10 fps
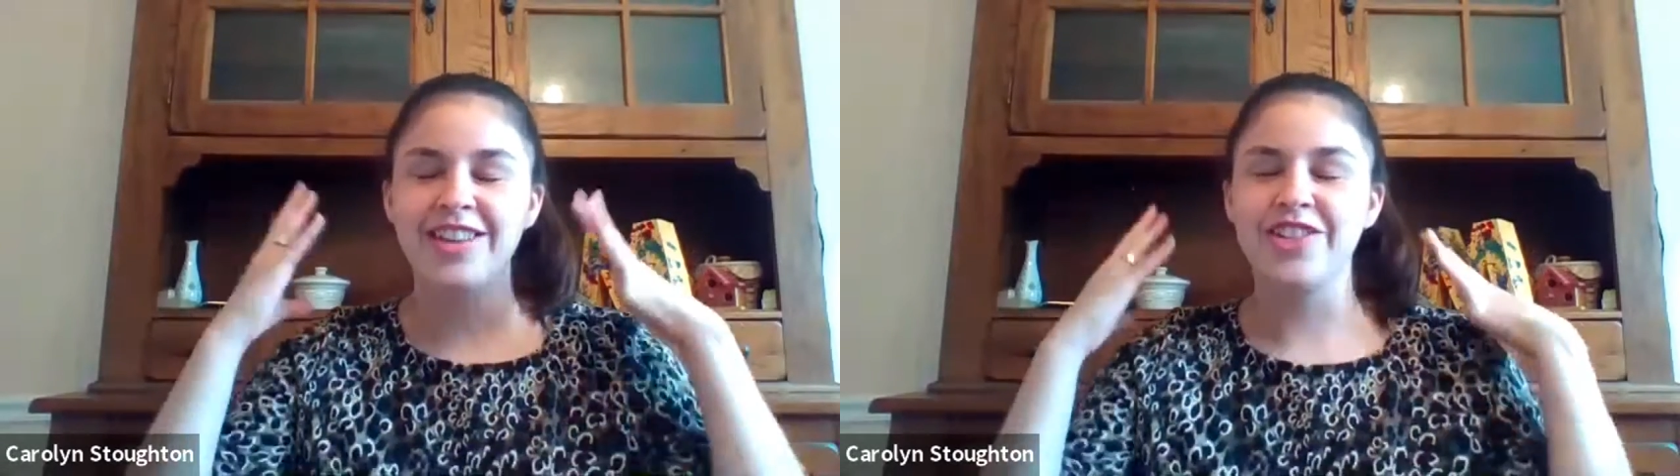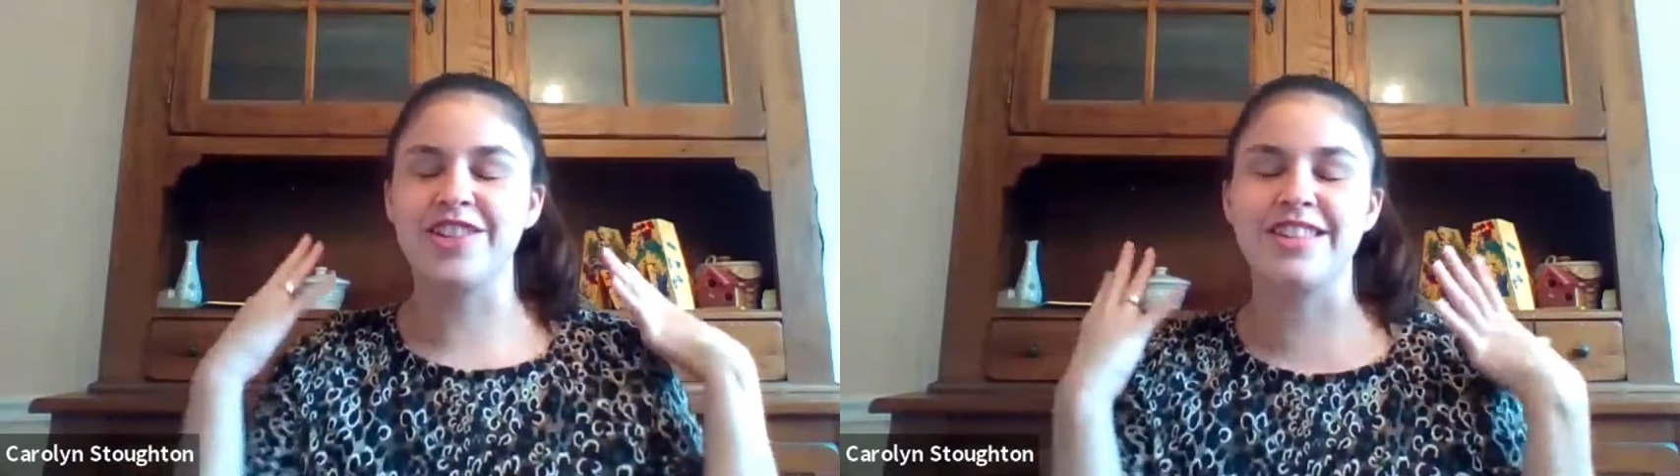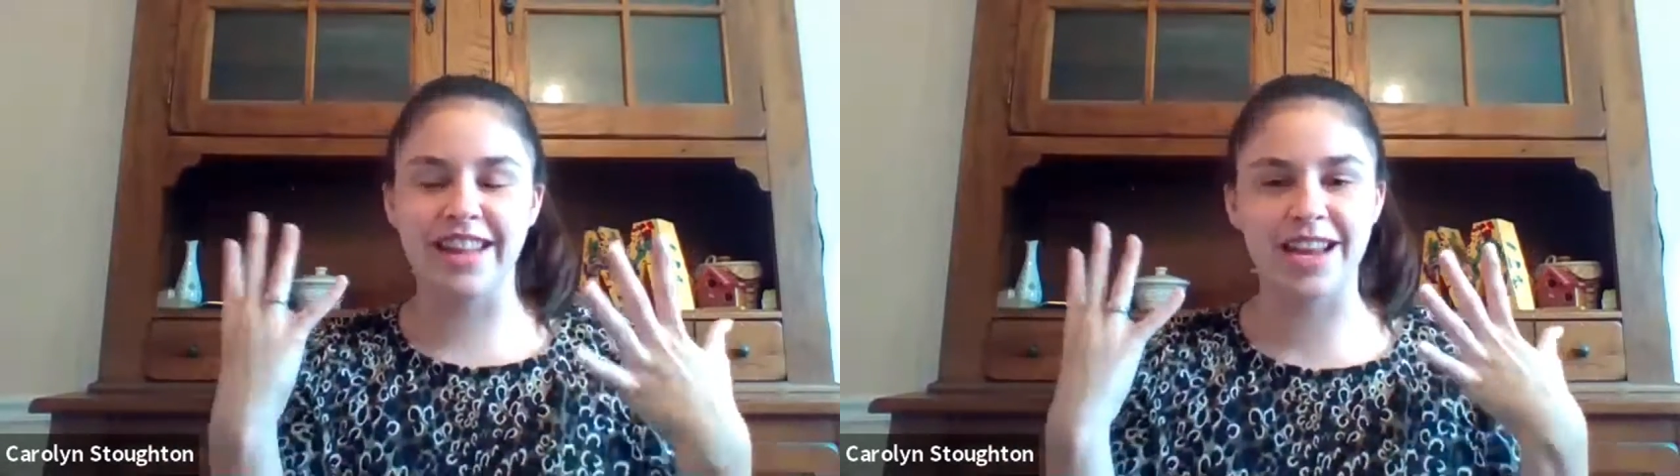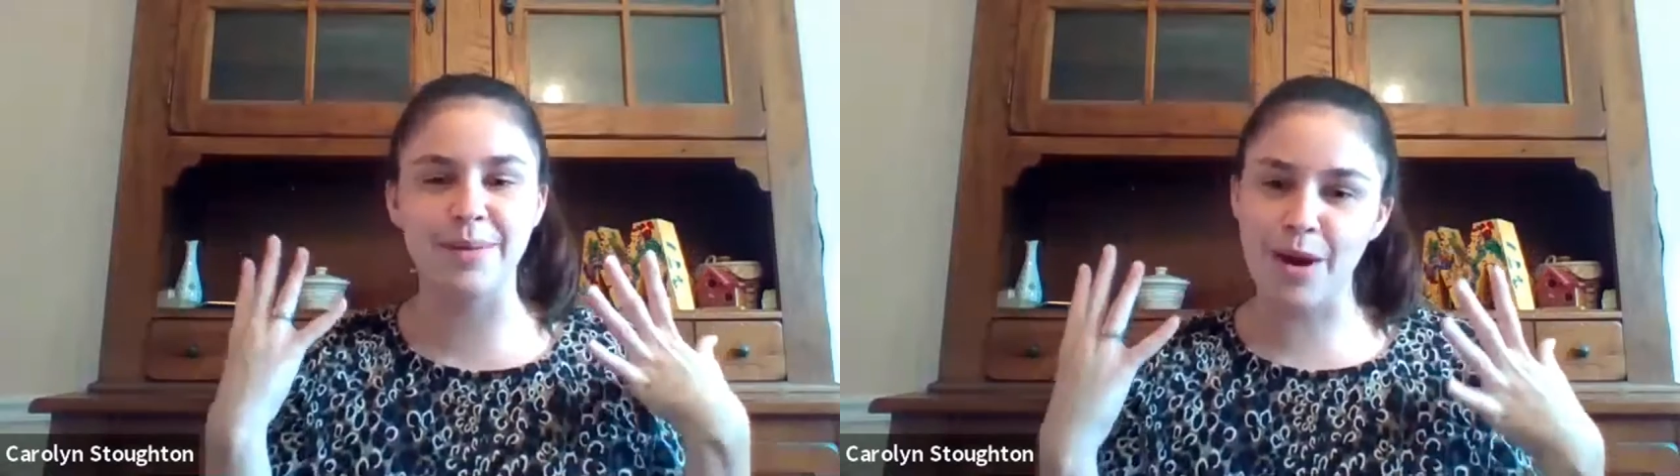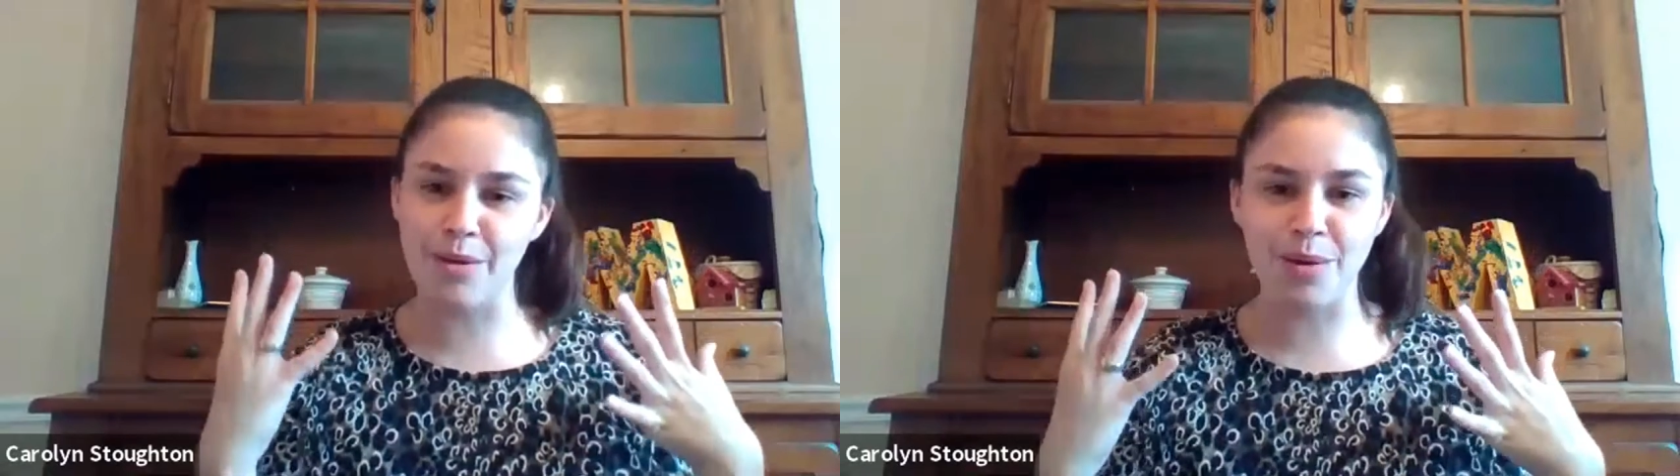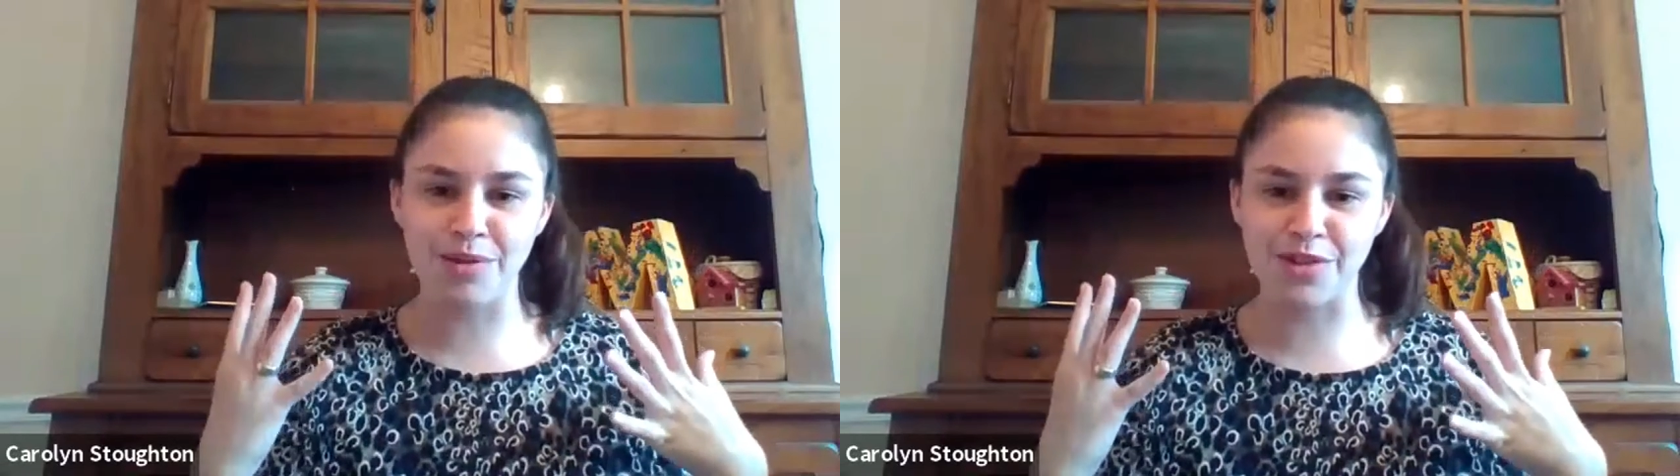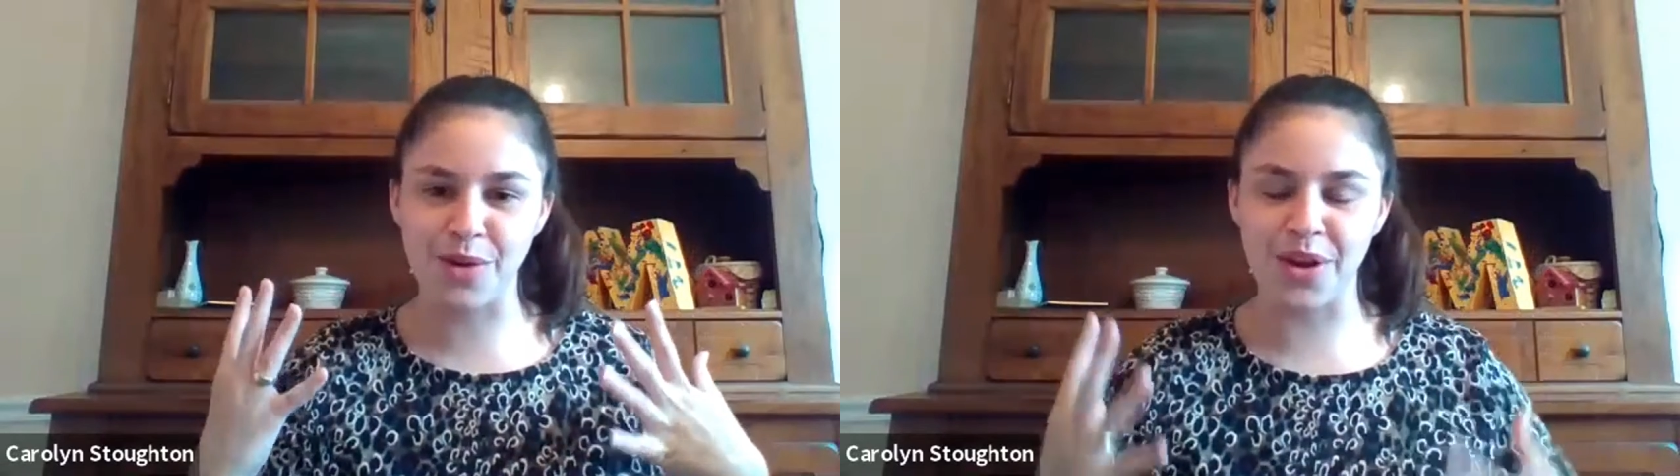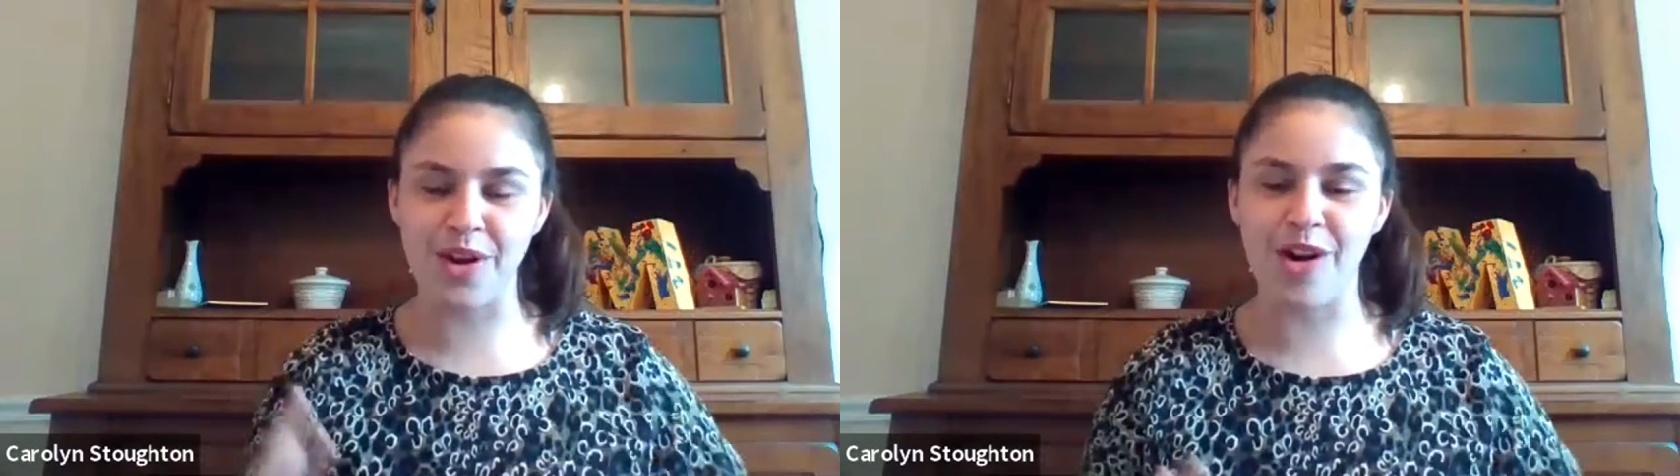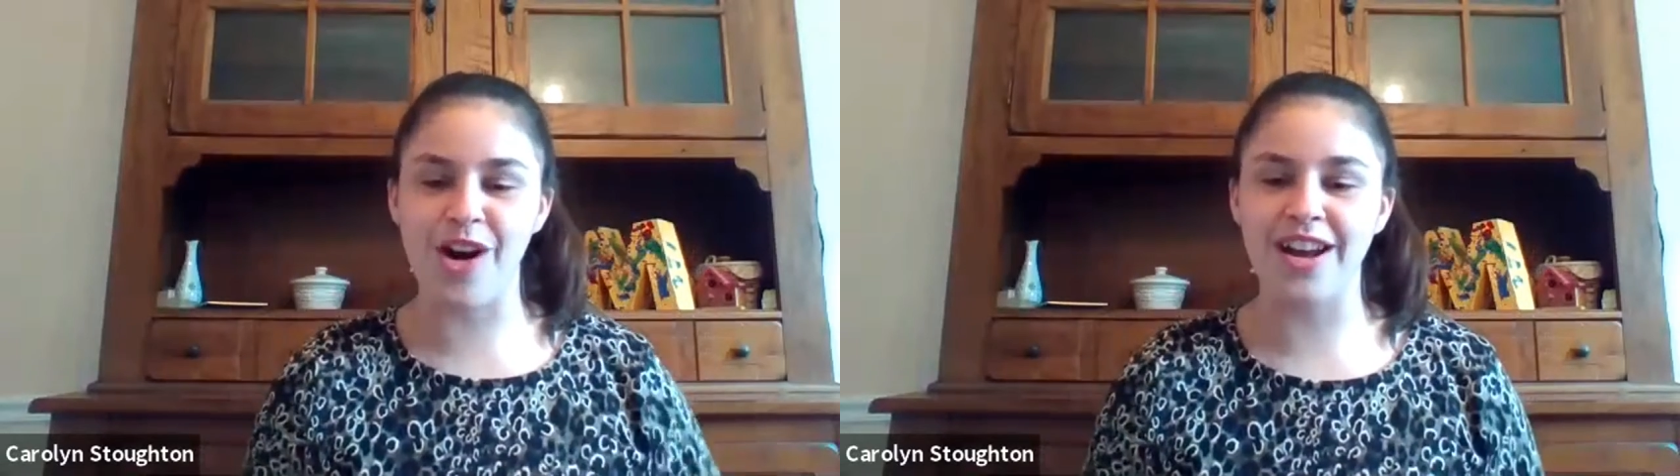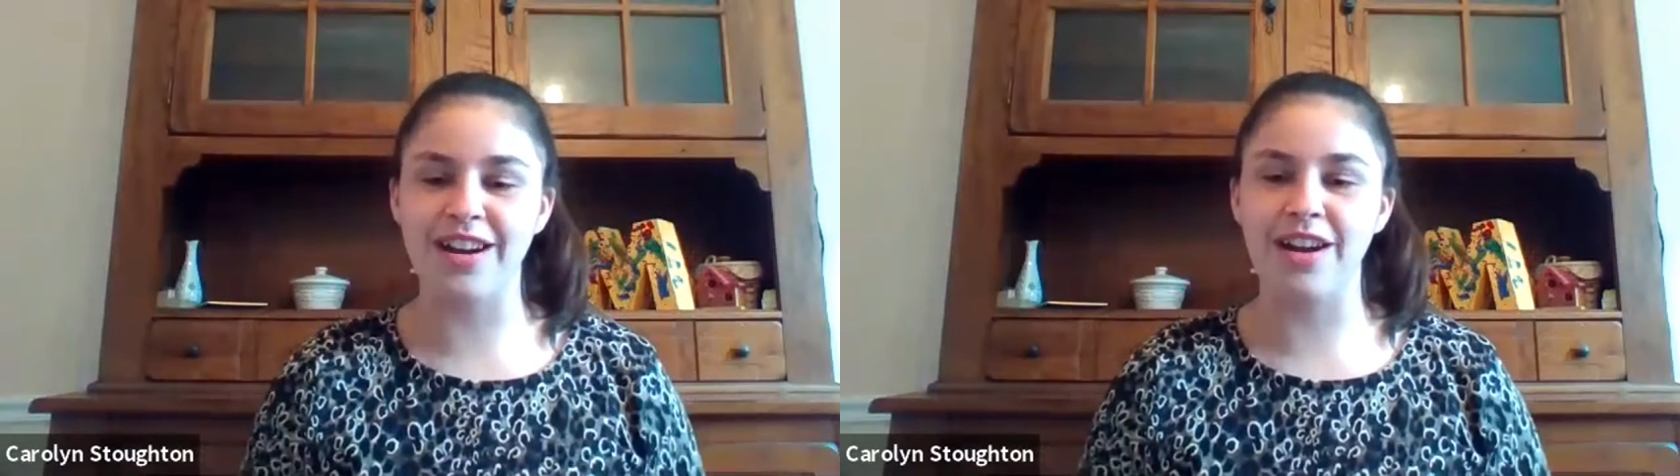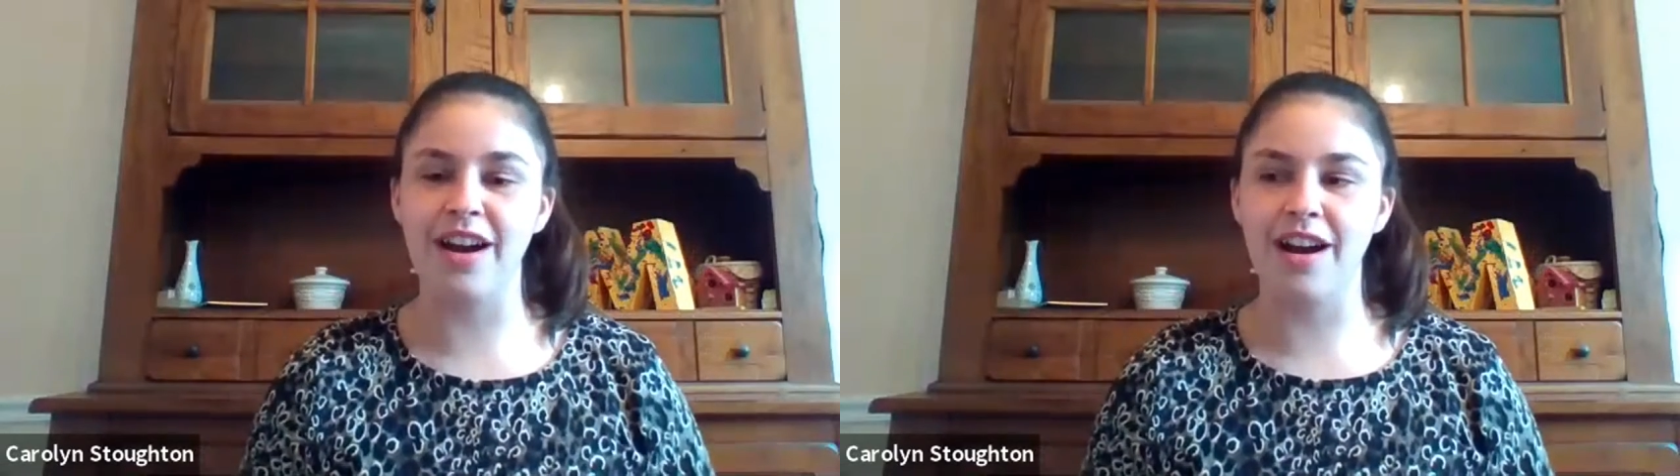just think about what was going on